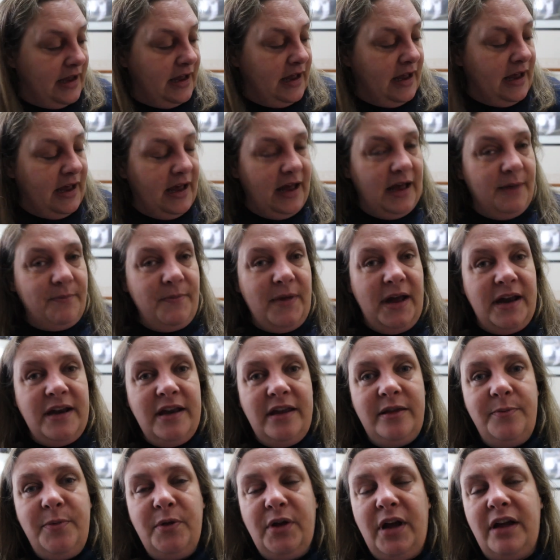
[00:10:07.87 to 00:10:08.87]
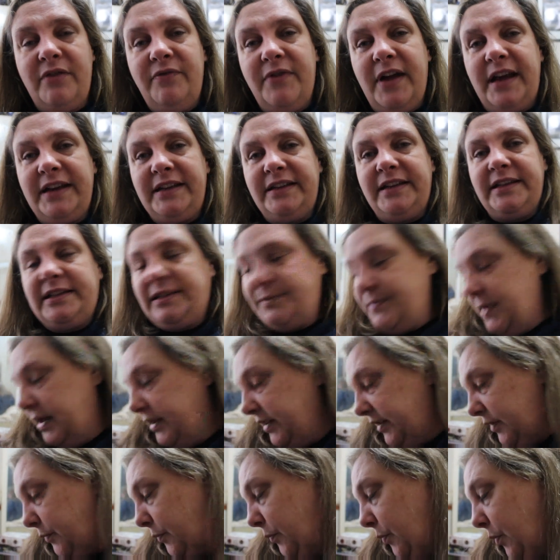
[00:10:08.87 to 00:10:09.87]
Another book I read this
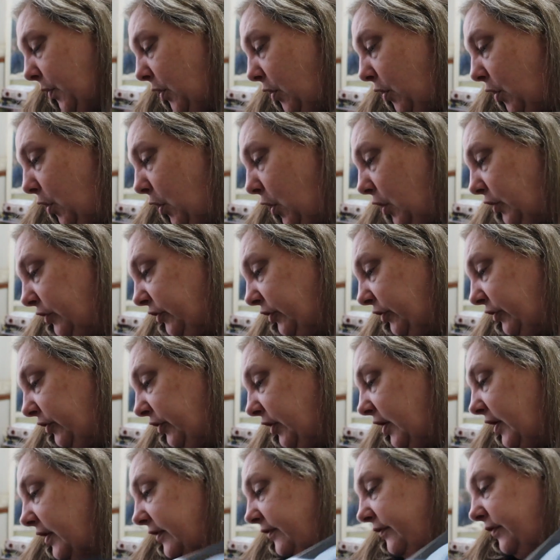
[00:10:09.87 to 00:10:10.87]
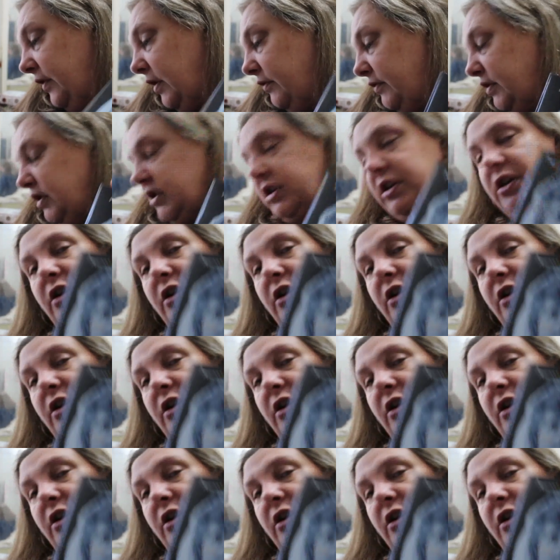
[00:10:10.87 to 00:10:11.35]
month was Florence